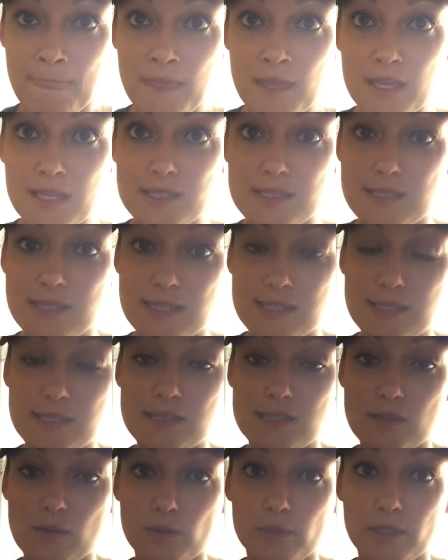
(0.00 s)
because this
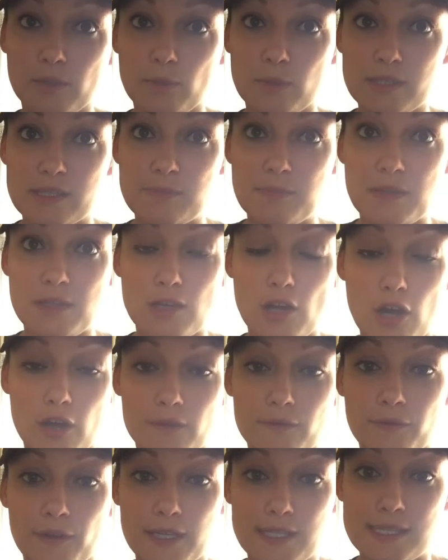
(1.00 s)
is the only ones
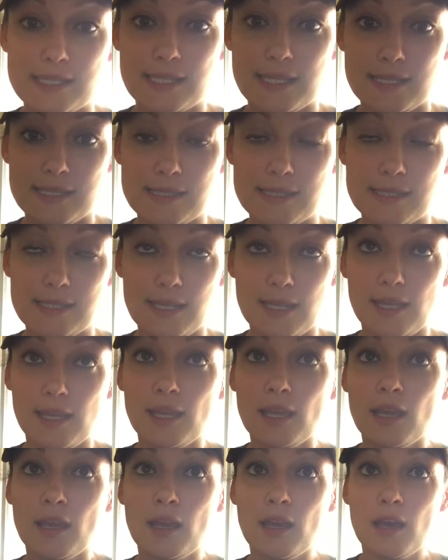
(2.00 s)
non-friends can see,